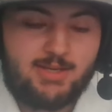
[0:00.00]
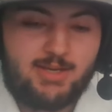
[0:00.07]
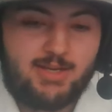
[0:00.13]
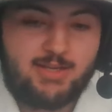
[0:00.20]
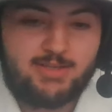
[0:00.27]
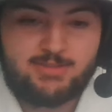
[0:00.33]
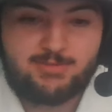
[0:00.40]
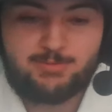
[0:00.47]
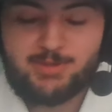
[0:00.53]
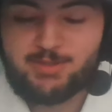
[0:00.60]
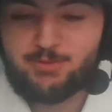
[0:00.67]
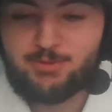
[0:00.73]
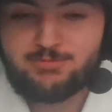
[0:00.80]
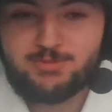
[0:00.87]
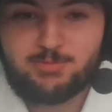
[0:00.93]
I
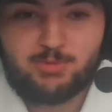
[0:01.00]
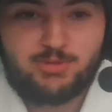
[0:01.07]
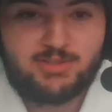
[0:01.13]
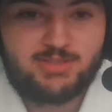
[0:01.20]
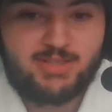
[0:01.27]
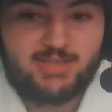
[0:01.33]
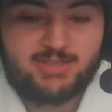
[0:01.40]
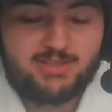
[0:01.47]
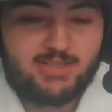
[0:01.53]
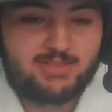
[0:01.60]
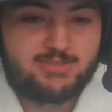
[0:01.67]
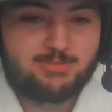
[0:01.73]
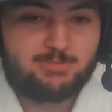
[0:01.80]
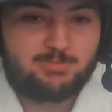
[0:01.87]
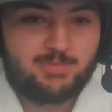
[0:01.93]
went overboard like
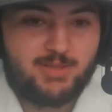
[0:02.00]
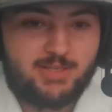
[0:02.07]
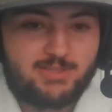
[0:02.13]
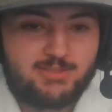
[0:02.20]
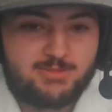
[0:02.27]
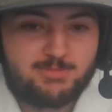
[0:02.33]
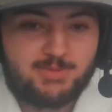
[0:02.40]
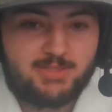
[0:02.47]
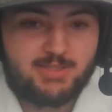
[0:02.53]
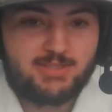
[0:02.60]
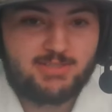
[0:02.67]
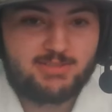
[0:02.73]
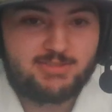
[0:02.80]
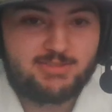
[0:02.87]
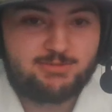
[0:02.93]
lots of players
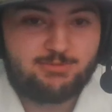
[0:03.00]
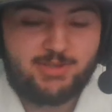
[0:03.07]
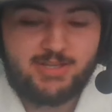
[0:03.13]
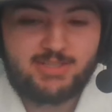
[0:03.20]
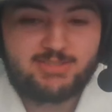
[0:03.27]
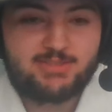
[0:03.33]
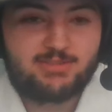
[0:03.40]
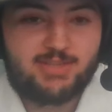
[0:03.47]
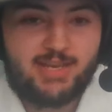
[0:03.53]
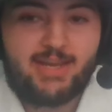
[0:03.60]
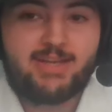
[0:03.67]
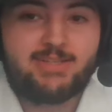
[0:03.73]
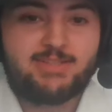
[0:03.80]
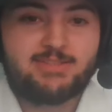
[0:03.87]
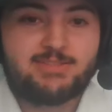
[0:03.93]
because XL
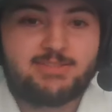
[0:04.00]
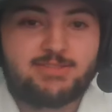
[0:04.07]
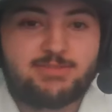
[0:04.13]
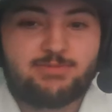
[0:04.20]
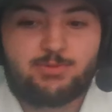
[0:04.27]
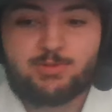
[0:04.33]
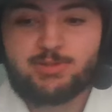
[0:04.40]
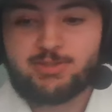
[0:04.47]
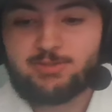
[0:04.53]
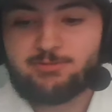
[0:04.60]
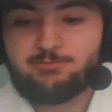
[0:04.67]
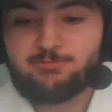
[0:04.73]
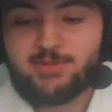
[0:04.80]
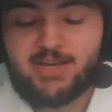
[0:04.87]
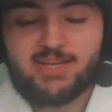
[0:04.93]
candies
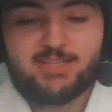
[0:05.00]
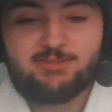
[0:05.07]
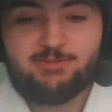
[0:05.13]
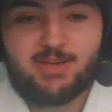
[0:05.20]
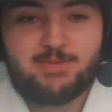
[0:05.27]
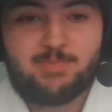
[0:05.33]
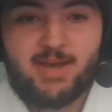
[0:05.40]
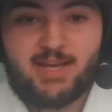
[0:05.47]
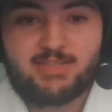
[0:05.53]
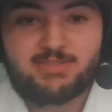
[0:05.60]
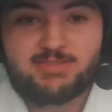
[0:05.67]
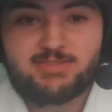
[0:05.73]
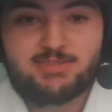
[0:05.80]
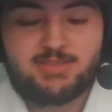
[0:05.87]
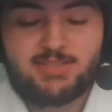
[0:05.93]
for any raid
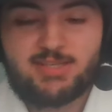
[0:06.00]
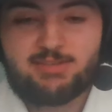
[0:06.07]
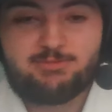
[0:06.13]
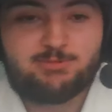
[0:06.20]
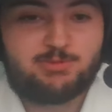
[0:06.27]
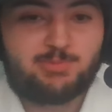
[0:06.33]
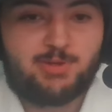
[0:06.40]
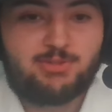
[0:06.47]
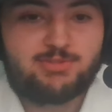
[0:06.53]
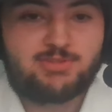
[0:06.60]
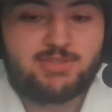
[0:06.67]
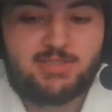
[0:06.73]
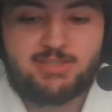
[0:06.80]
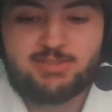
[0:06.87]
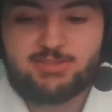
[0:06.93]
pass, even
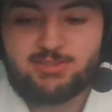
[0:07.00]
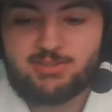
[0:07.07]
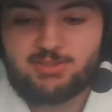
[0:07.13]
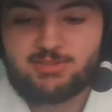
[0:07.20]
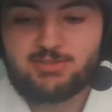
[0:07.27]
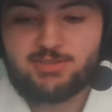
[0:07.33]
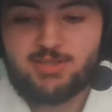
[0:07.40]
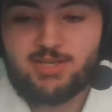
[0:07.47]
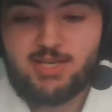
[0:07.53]
remotes, is just a